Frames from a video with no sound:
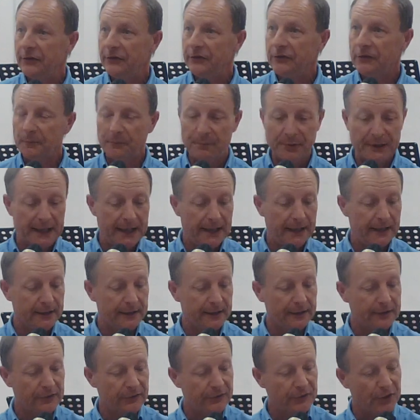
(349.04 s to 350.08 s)
this plain
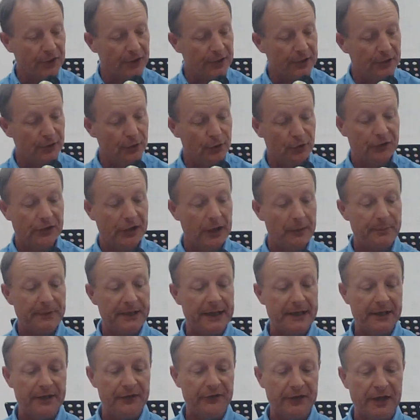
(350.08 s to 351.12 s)
little turtle looked up
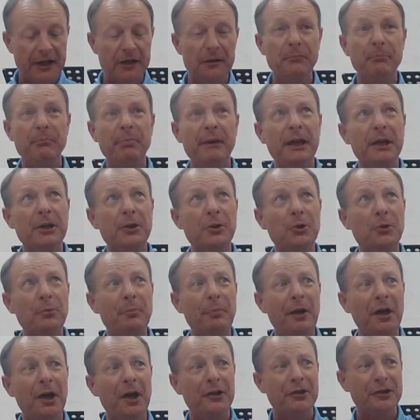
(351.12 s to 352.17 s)
and he said, beg your
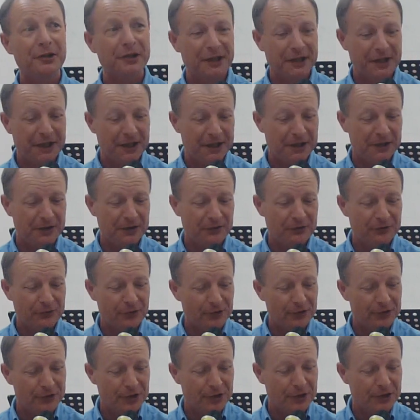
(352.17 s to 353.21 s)
pardon, King
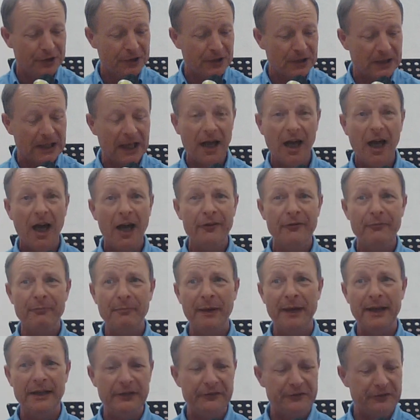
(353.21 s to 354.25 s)
Yertle, I've
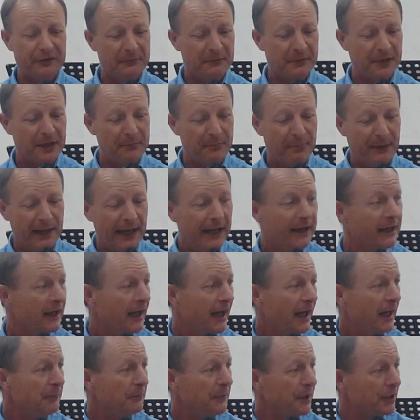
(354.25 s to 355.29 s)
pains in my back
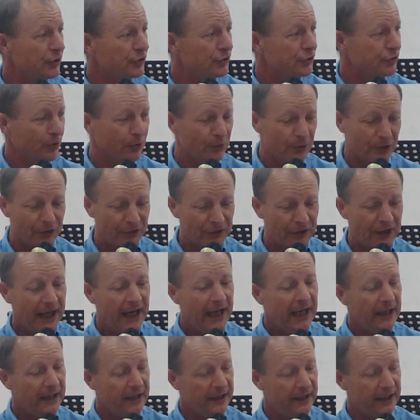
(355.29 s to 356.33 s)
and my shoulders
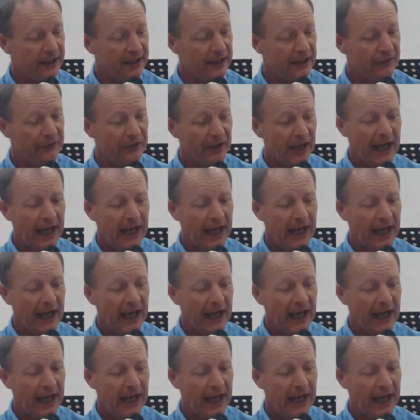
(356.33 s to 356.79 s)
and knees.